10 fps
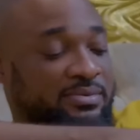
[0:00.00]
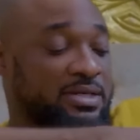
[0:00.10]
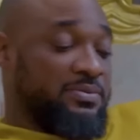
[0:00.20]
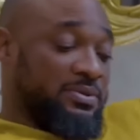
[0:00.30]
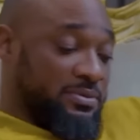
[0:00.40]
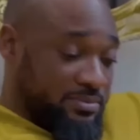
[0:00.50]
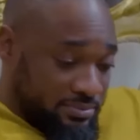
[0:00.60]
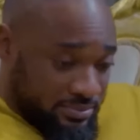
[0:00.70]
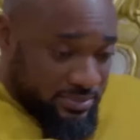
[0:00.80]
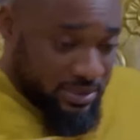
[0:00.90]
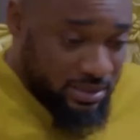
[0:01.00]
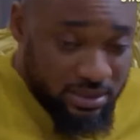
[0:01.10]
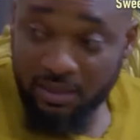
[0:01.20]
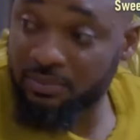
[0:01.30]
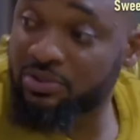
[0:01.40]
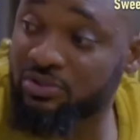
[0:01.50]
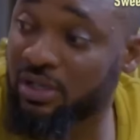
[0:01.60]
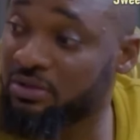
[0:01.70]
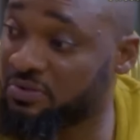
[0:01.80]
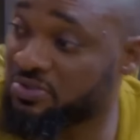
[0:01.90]
Anyway, I'm going to go
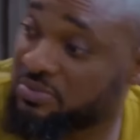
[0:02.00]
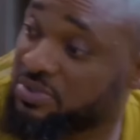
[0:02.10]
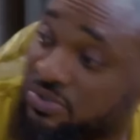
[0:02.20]
and look for something